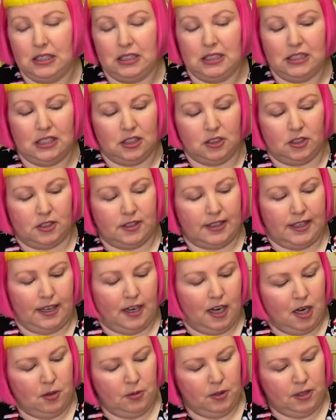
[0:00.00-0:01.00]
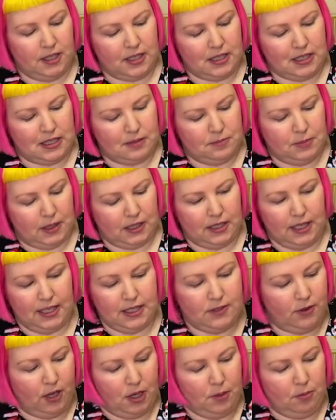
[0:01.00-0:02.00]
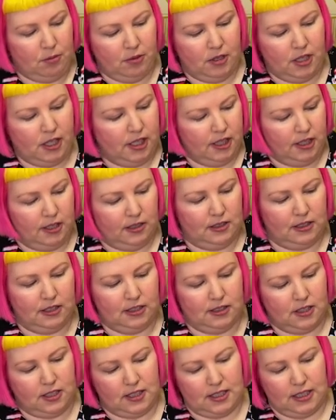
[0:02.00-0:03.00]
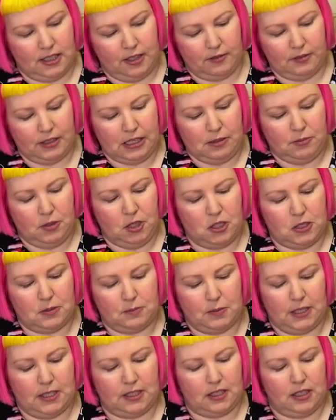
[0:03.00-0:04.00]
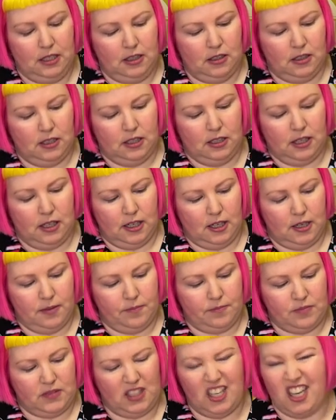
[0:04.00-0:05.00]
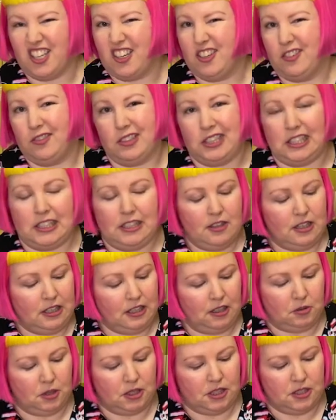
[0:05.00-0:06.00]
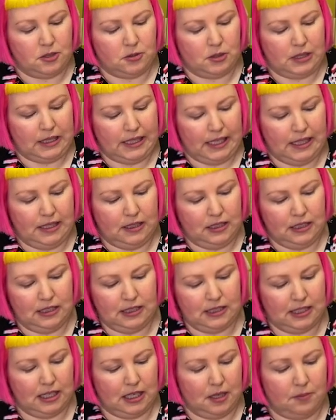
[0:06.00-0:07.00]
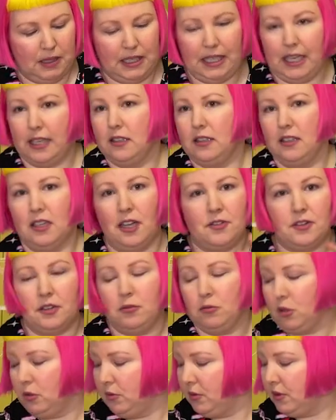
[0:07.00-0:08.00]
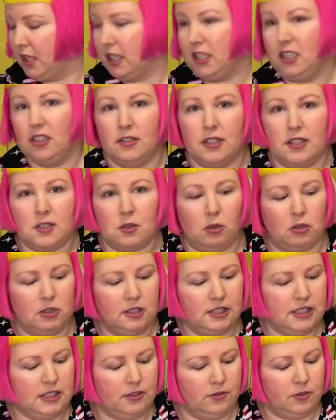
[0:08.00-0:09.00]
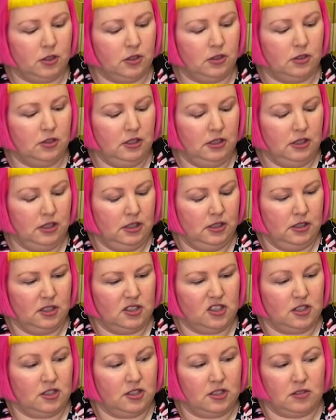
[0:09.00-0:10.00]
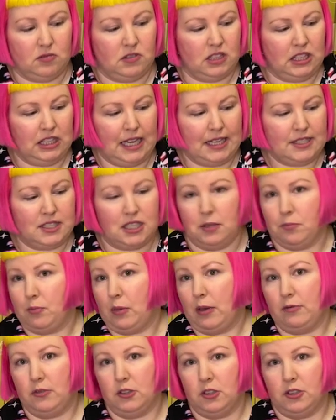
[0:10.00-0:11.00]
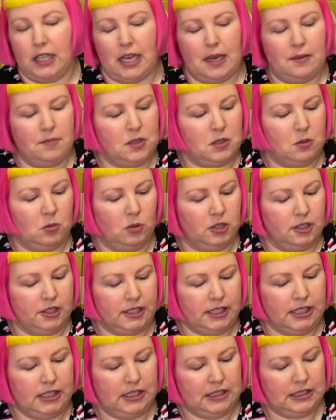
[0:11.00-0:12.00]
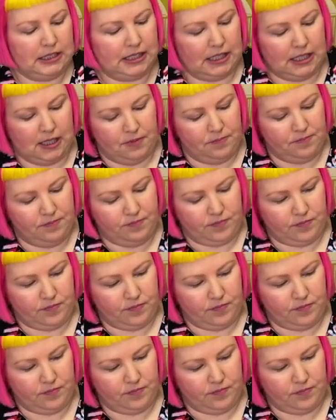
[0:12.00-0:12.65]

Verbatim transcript: a lot of their artworks. But it's very pretty and uh, just a lovely image. But um, yeah, I don't really think I'm going to do it again. Um, again, nothing wrong with any of this quality. If you, it's just classic Buffalo Games quality. Um,